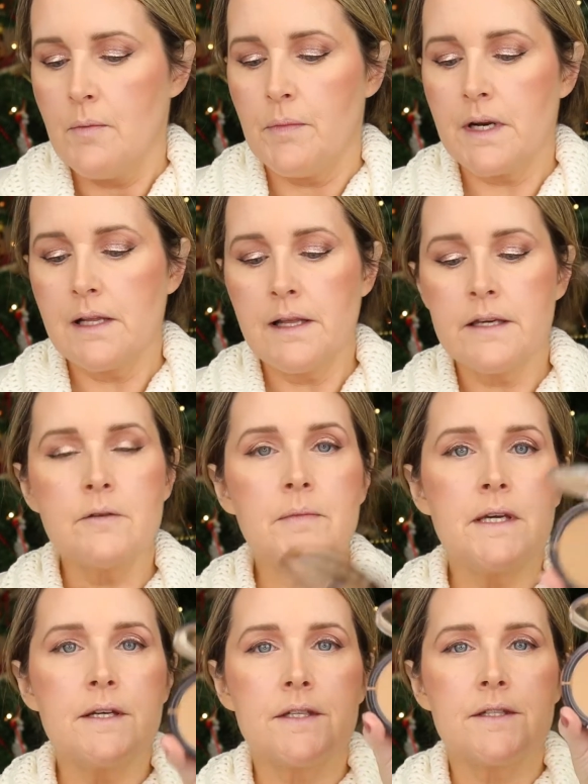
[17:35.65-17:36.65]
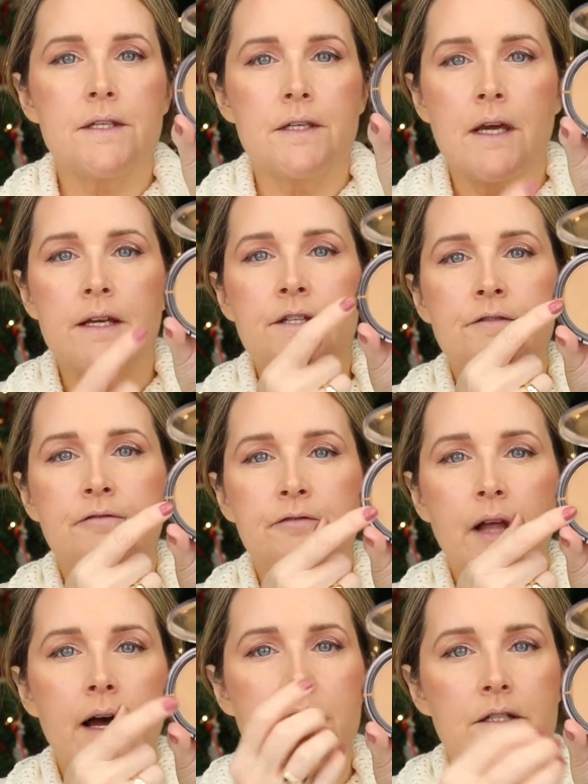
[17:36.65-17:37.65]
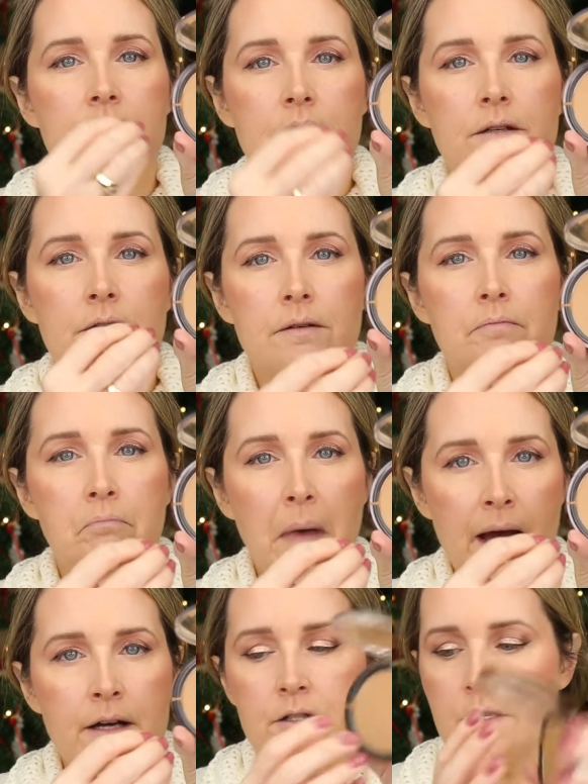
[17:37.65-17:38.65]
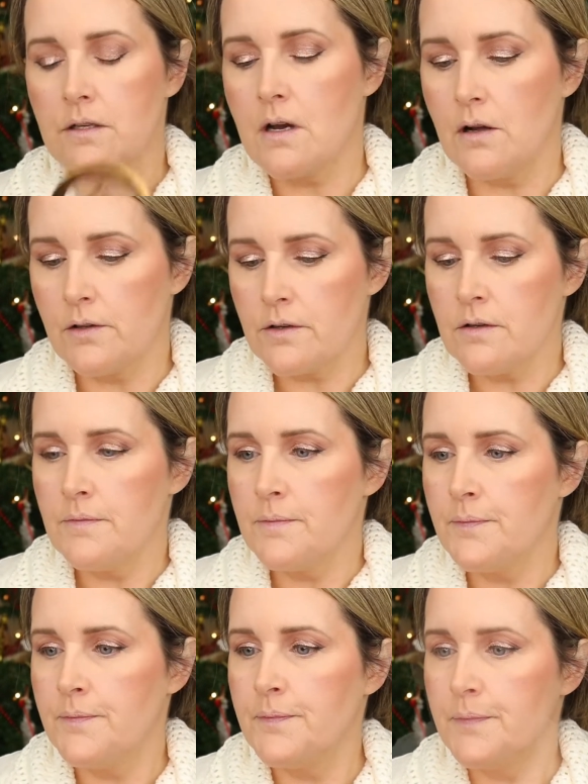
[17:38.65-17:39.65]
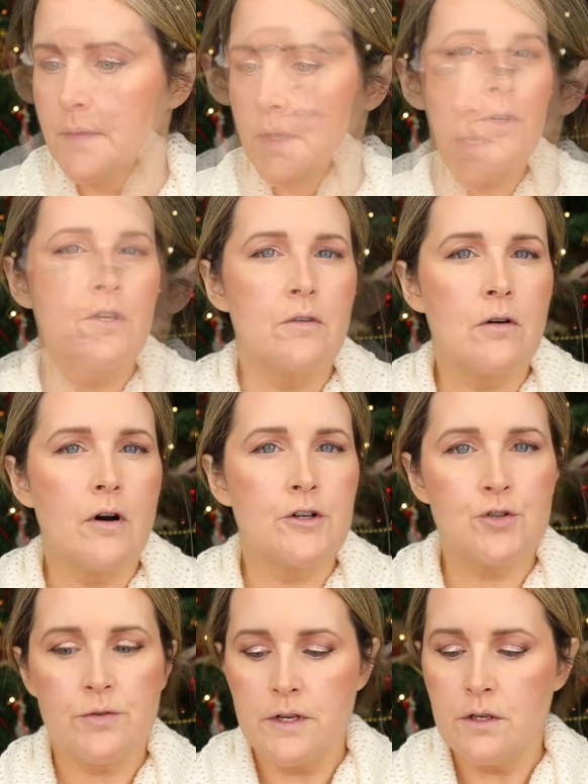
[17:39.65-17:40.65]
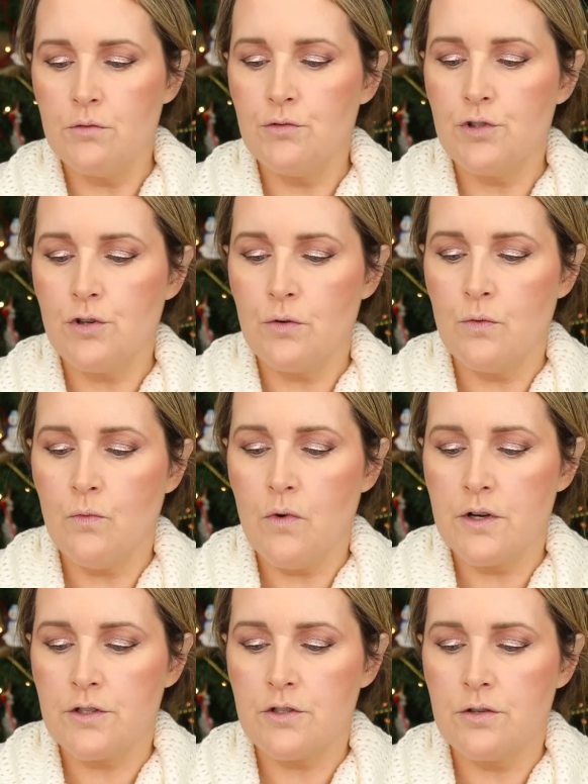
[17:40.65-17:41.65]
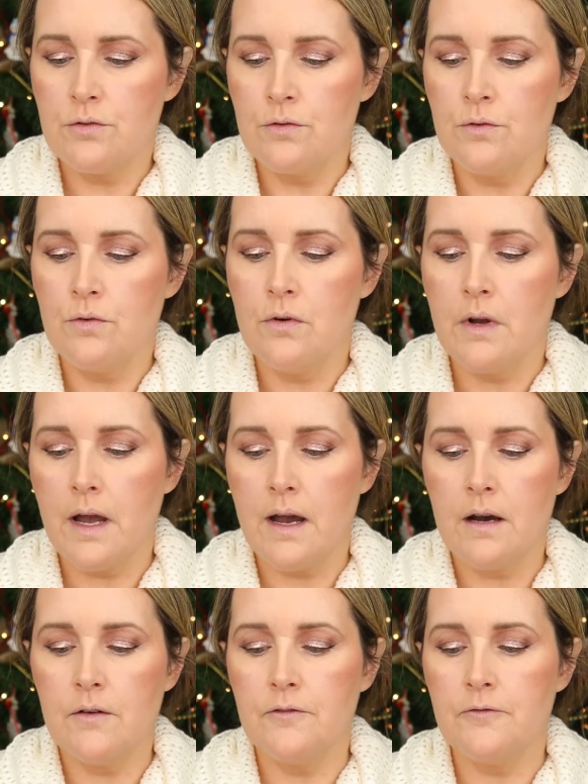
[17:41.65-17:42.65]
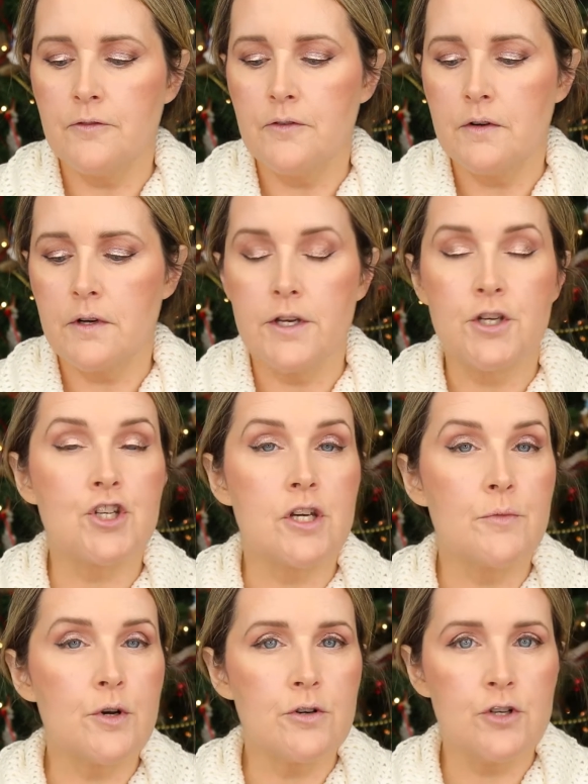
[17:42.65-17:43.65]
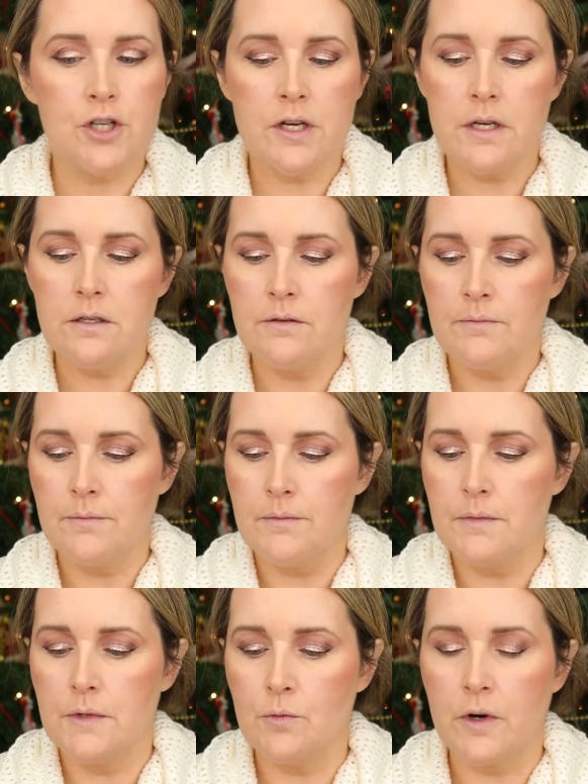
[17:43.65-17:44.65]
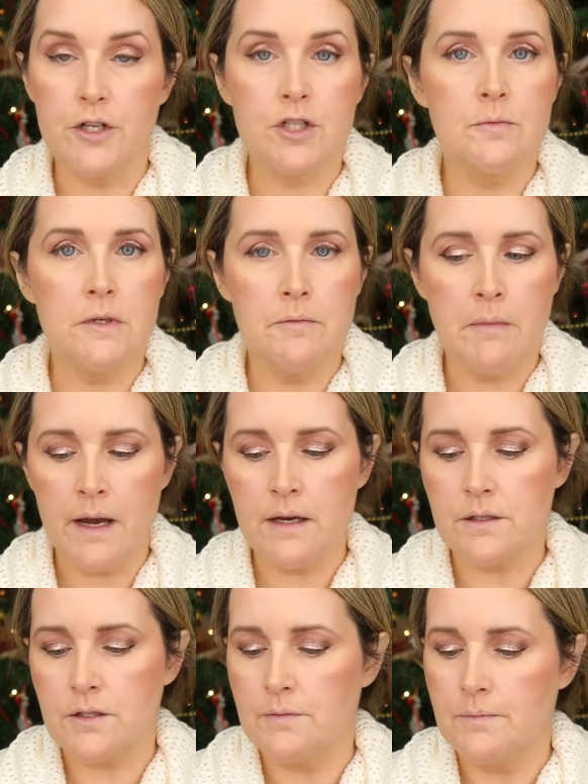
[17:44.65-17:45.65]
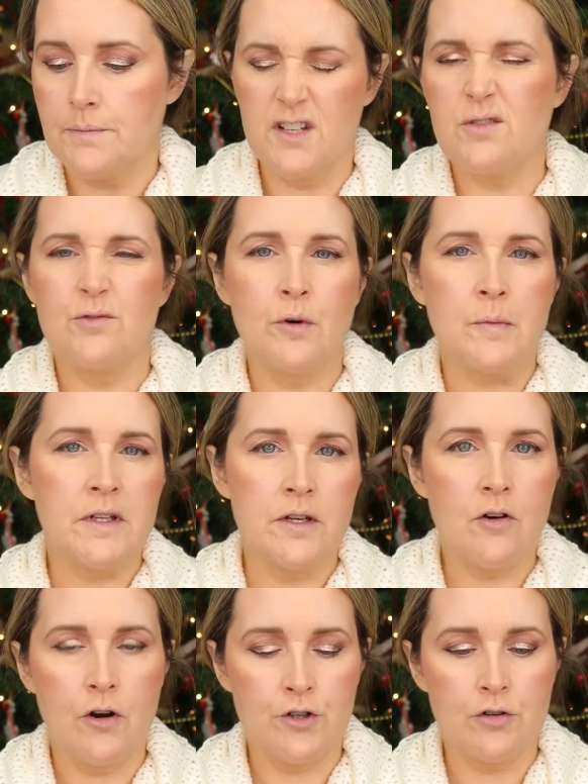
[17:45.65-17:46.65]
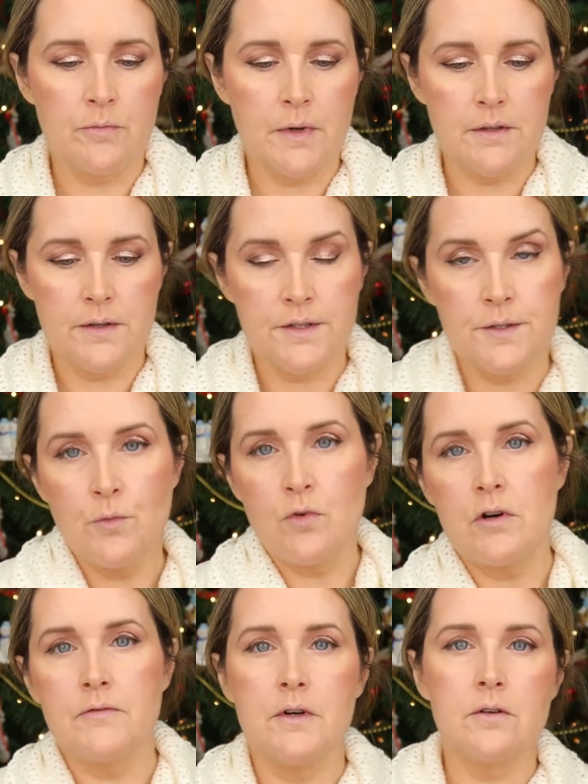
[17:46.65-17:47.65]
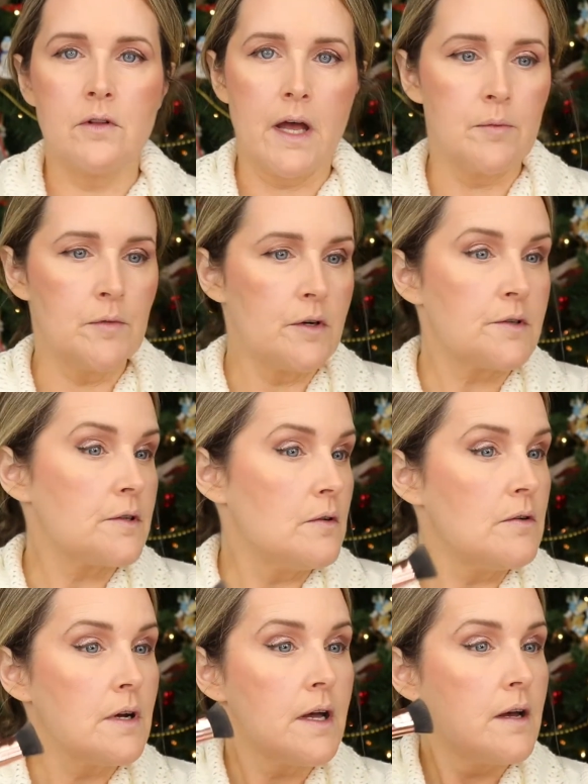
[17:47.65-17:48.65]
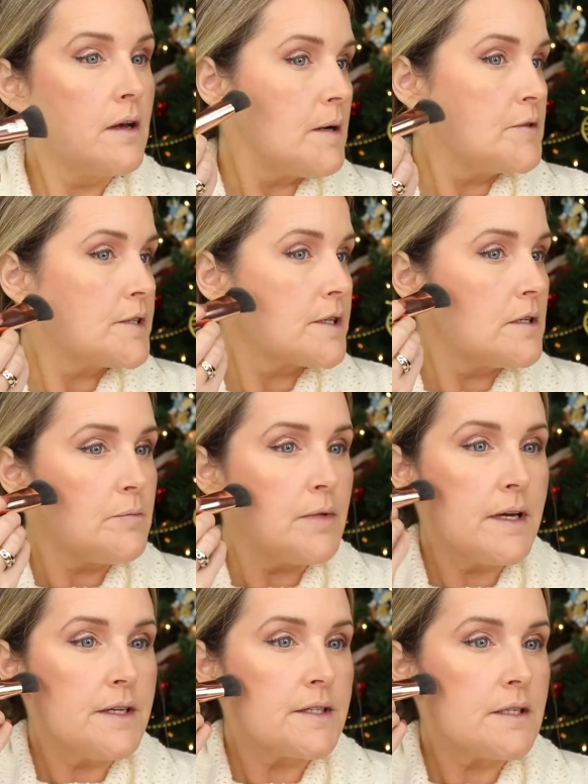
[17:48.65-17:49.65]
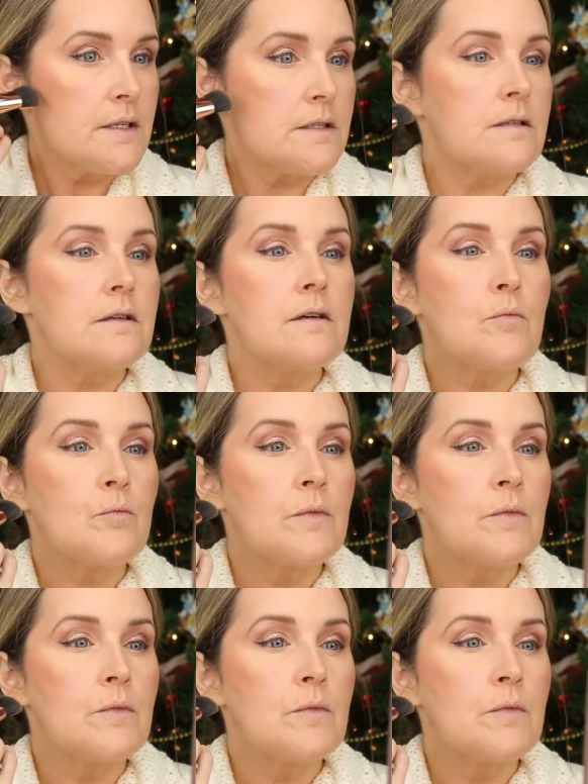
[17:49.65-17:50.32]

but I like it because it's a nice flat matte color. When you're doing contouring, you don't want to have a shimmer shade. You want it to be matte. And I don't normally contour, but this is more of a glam look, so I'm just gonna place it.